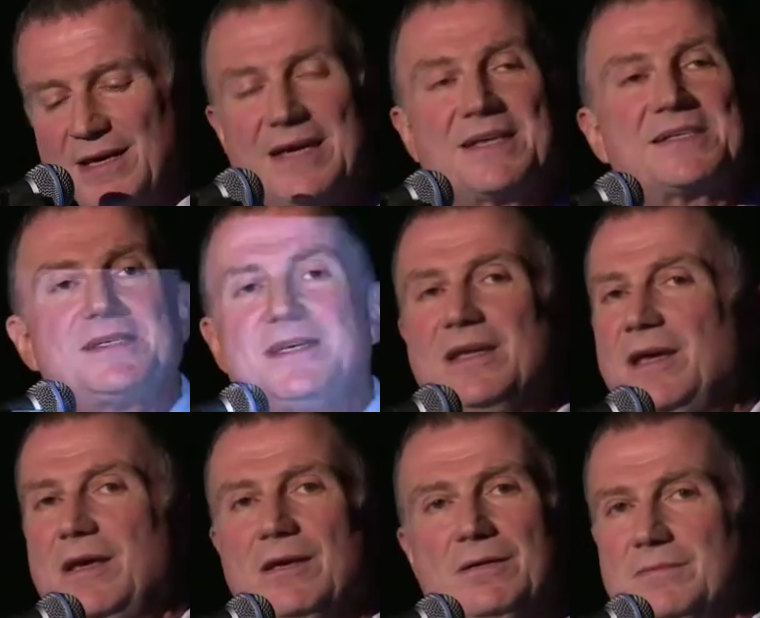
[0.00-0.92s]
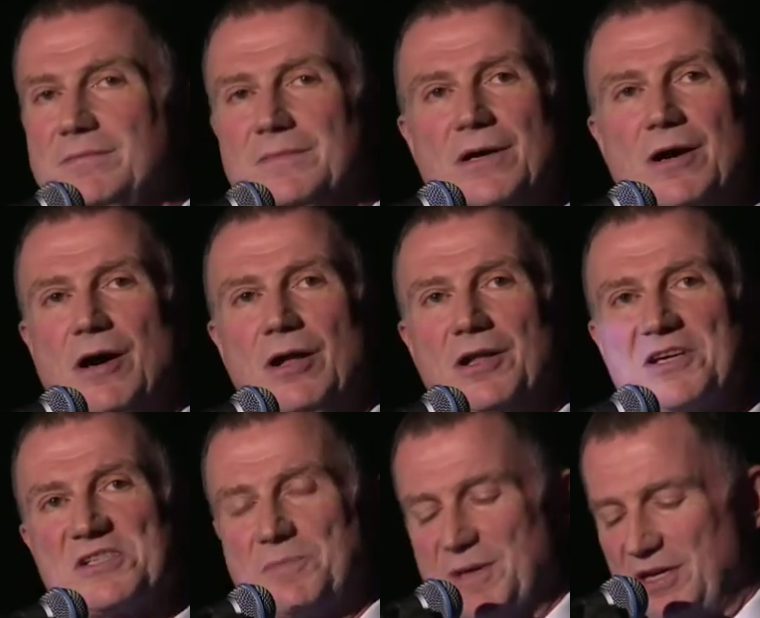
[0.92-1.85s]
exceeding all
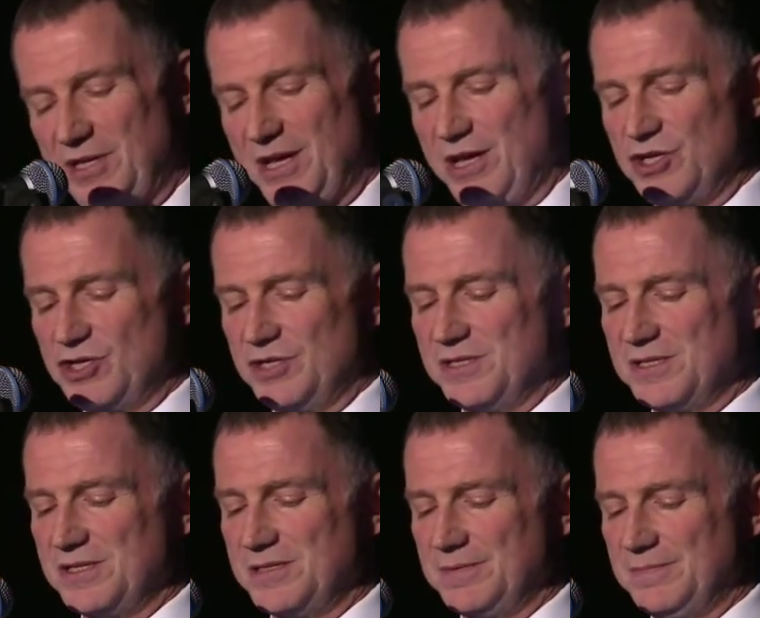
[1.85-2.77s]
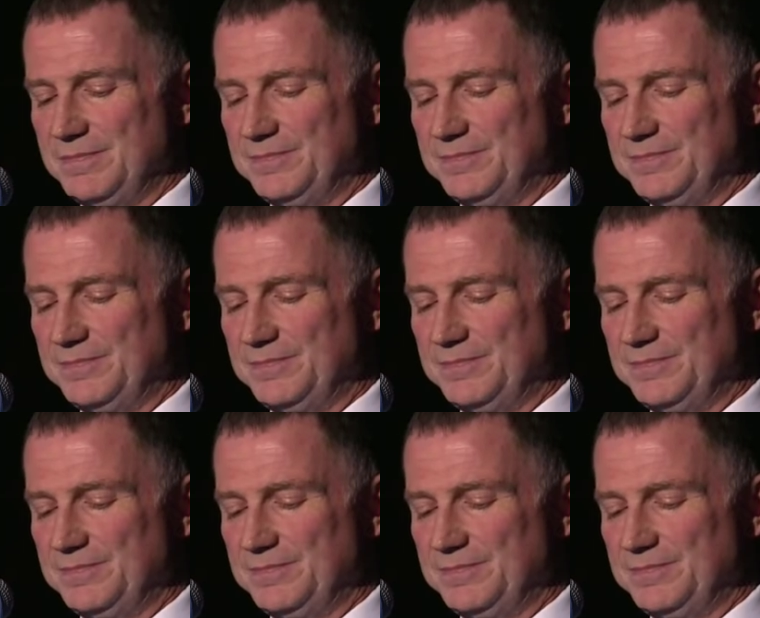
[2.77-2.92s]
expectations.